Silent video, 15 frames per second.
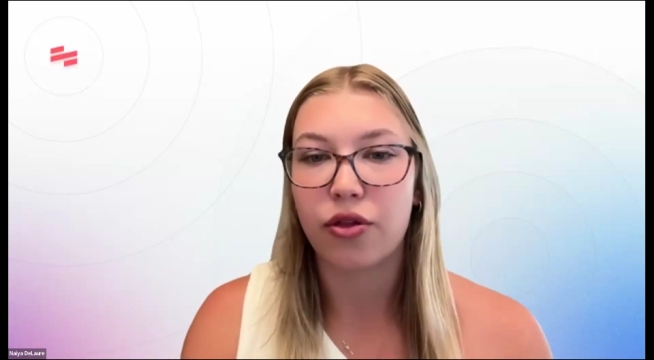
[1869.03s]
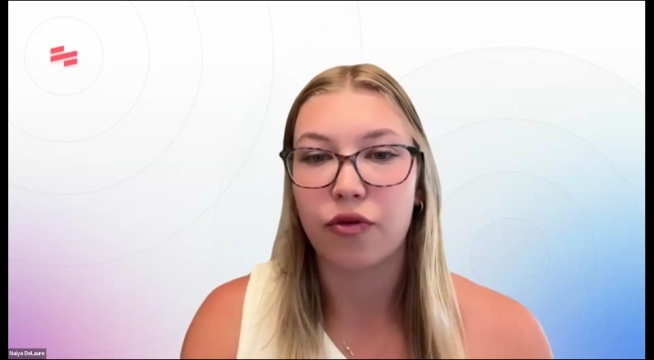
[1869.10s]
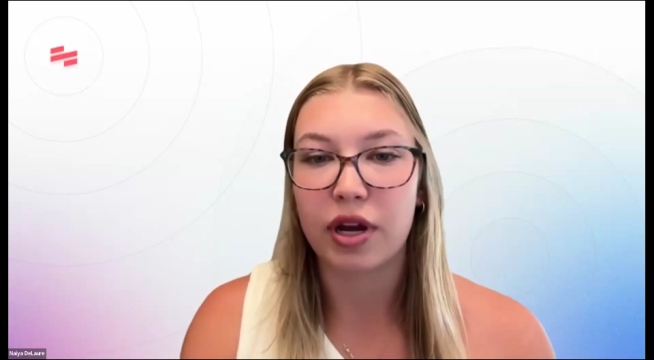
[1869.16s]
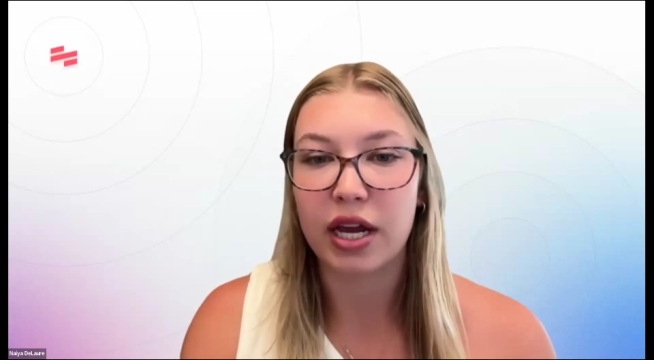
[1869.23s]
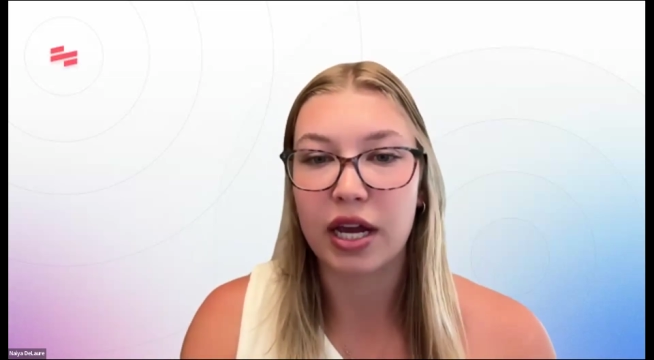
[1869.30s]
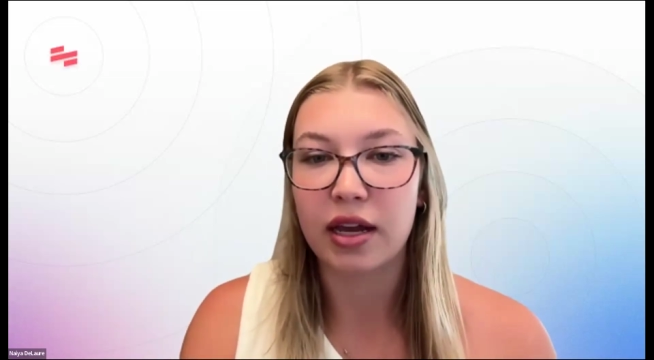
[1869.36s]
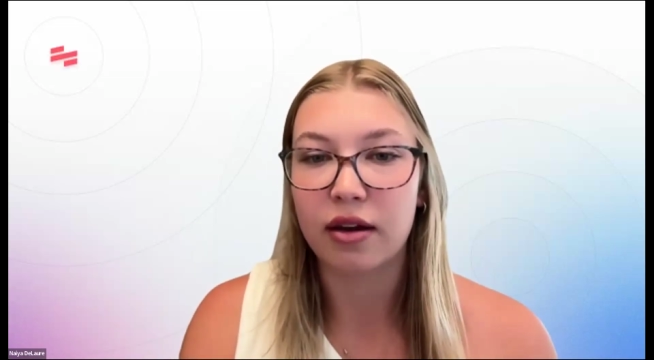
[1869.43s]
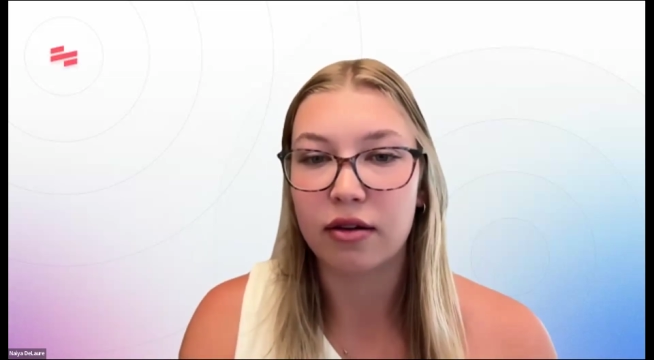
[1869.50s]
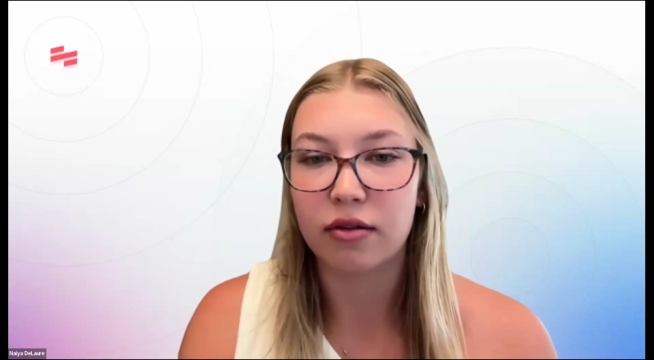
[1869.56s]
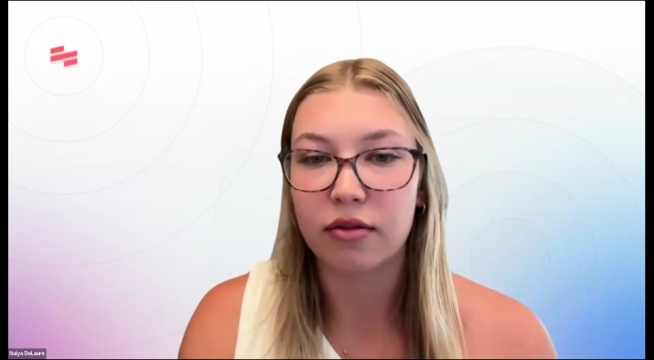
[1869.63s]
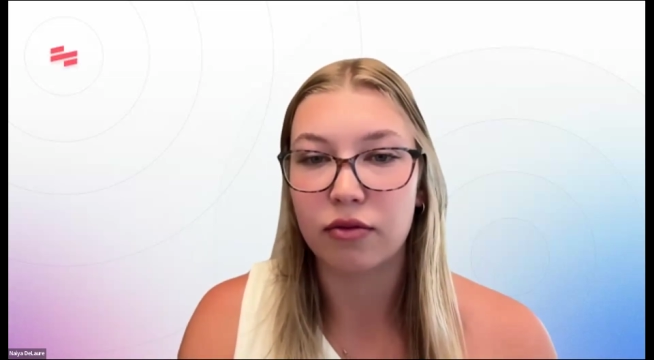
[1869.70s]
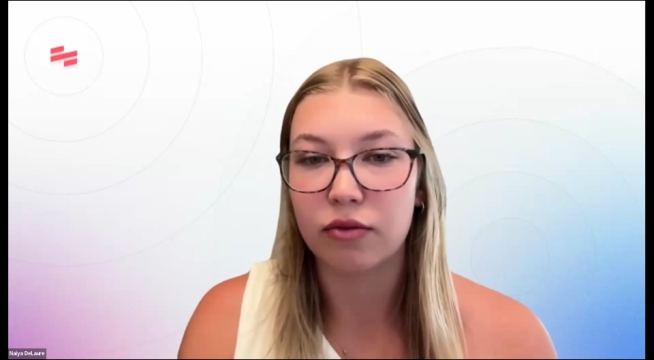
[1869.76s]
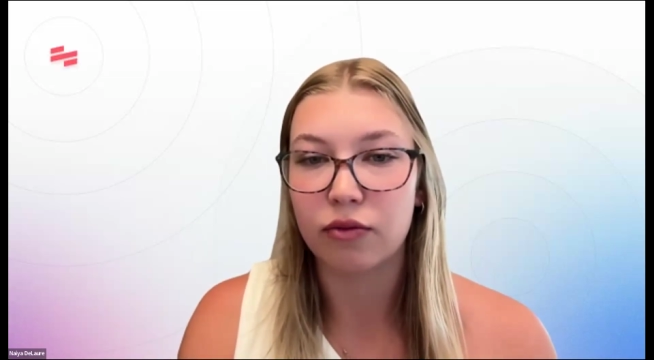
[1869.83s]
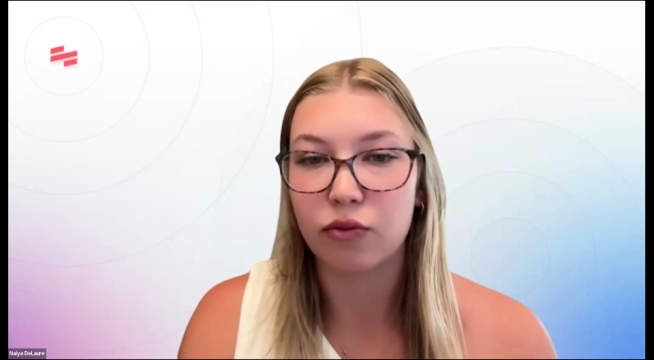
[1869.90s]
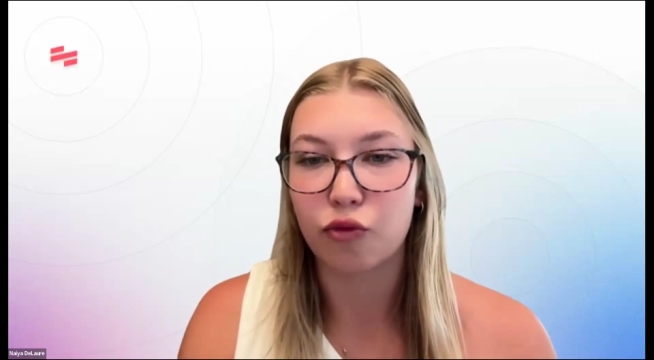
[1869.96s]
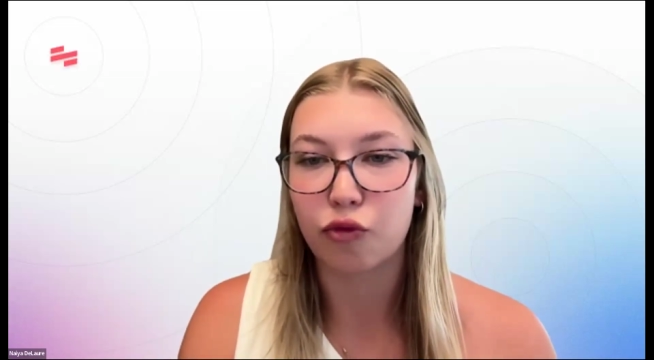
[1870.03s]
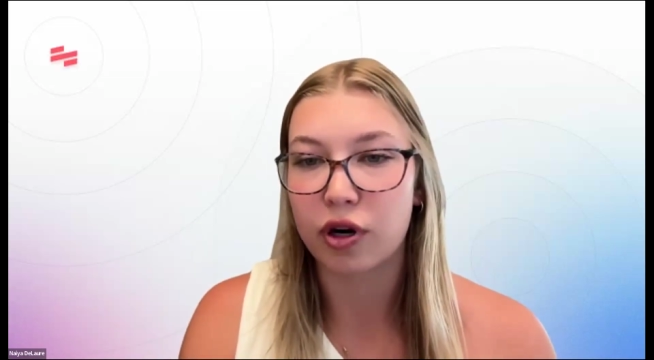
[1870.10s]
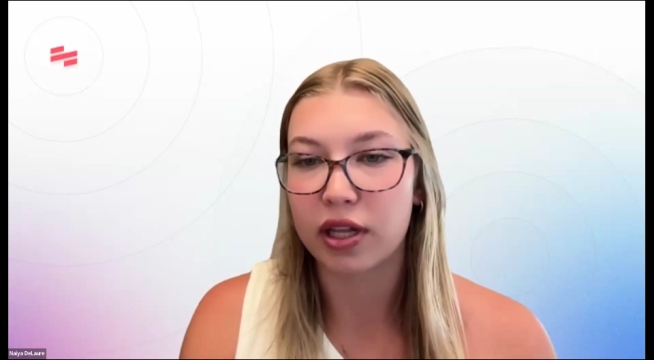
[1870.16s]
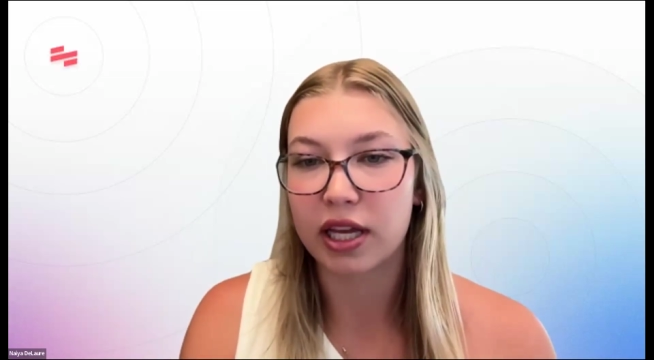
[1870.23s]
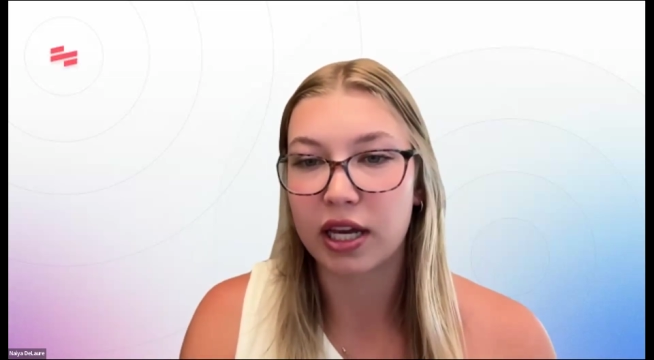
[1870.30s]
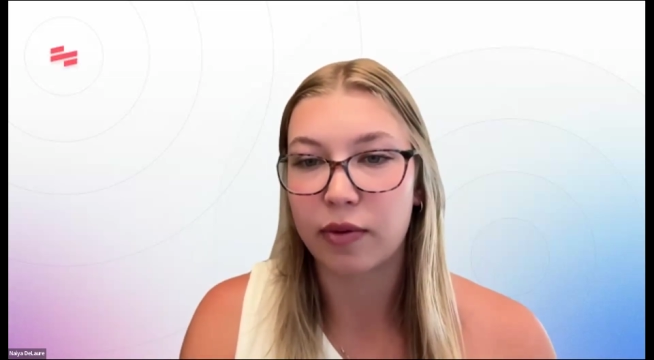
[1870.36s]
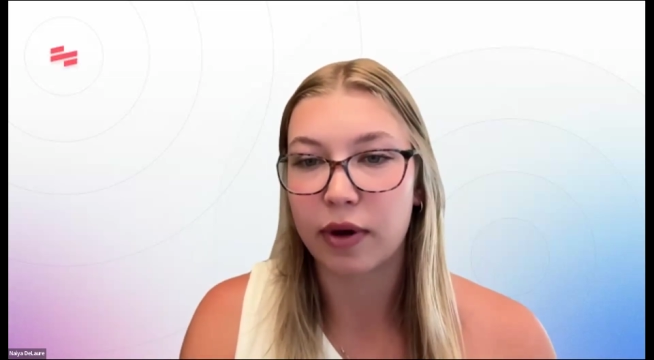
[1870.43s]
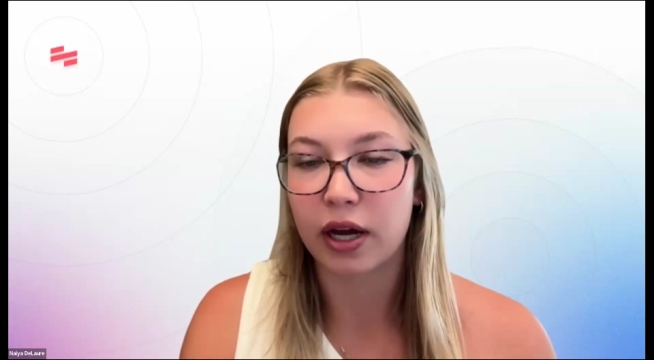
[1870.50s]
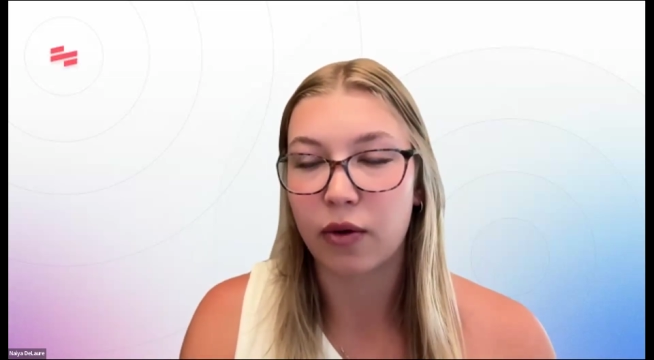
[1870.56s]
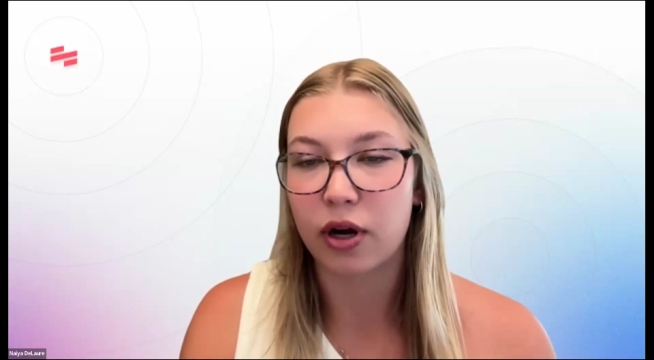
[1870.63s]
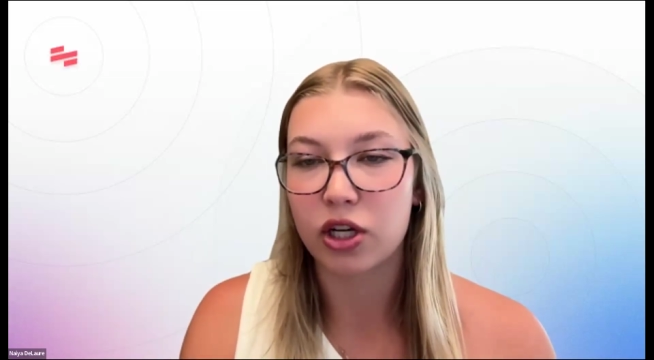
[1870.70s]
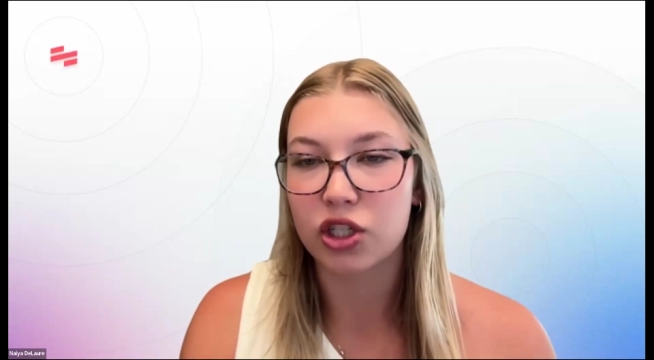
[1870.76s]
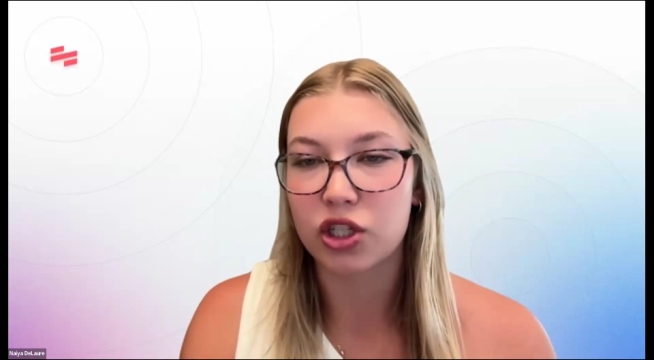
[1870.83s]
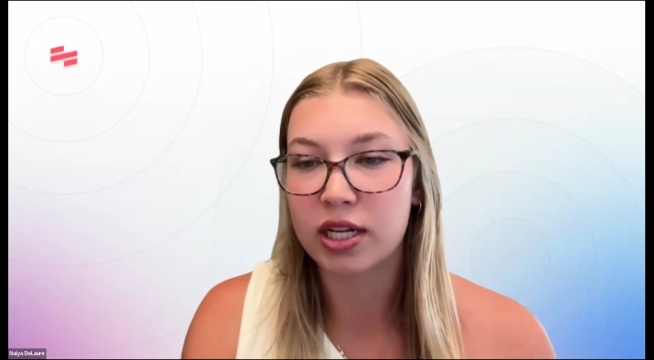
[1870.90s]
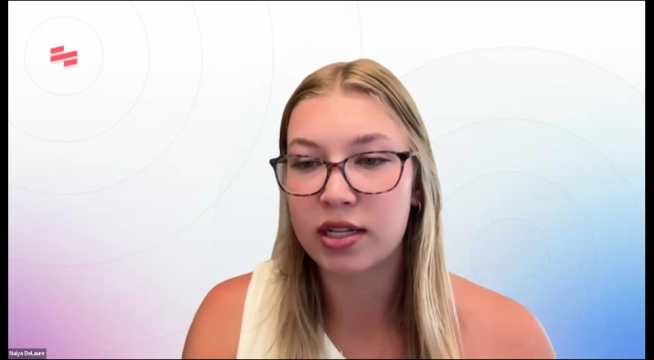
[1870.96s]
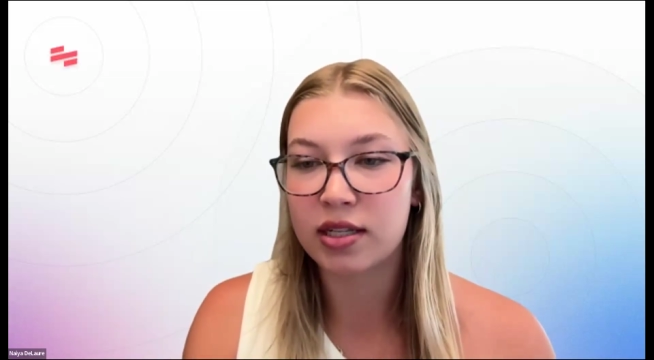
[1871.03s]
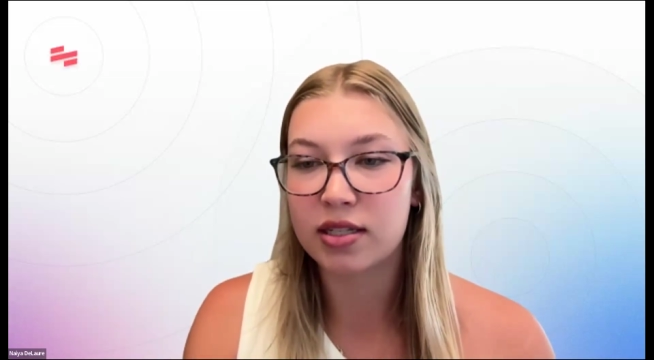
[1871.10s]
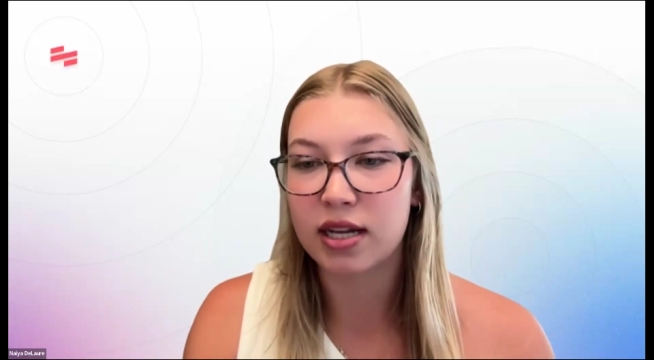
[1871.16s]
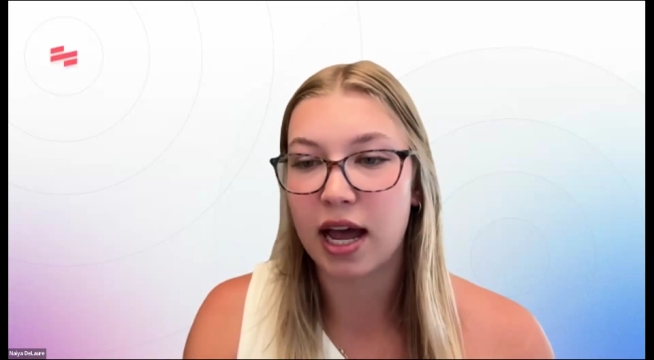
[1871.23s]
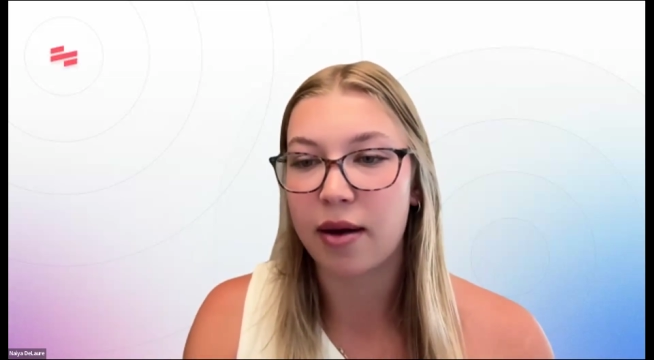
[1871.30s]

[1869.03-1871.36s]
3 really quick questions.